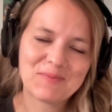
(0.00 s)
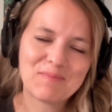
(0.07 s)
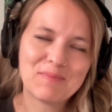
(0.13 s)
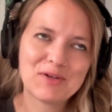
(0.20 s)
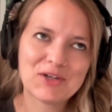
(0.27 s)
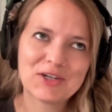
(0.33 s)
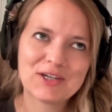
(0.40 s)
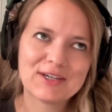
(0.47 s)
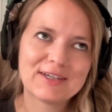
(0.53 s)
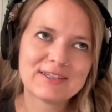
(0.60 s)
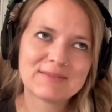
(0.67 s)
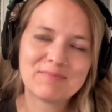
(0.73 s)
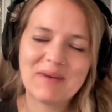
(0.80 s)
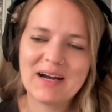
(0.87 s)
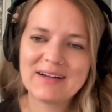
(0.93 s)
book
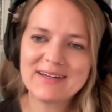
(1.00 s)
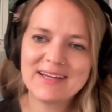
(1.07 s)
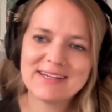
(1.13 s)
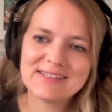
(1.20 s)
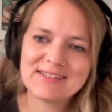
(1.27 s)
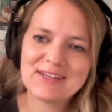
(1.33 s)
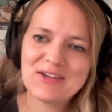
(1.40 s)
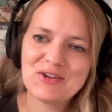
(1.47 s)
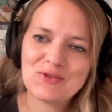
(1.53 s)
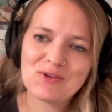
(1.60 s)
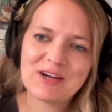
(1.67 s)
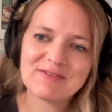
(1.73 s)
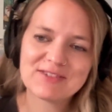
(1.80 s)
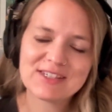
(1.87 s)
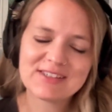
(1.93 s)
or podcast that you
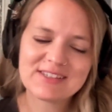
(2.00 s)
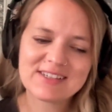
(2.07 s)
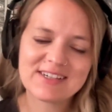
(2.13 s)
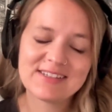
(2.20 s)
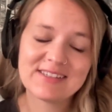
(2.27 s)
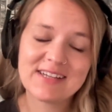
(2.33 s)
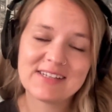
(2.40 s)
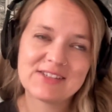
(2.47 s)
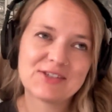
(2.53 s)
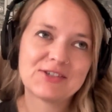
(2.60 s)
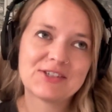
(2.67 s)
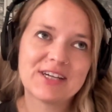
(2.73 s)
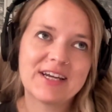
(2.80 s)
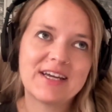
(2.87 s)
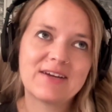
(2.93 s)
referenced, because that's a
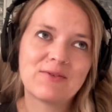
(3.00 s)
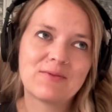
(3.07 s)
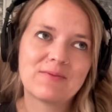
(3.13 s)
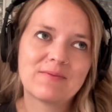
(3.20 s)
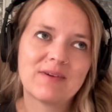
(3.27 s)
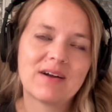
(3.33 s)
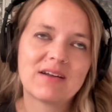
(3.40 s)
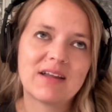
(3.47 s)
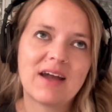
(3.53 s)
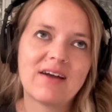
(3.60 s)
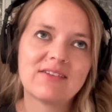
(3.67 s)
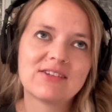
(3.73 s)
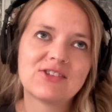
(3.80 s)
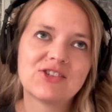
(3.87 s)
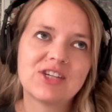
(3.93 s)
great
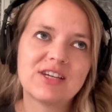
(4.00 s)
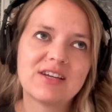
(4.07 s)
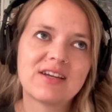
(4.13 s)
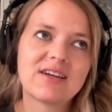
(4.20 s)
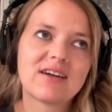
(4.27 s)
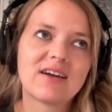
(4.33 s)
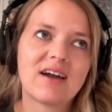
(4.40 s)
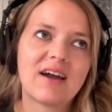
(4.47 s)
analogy.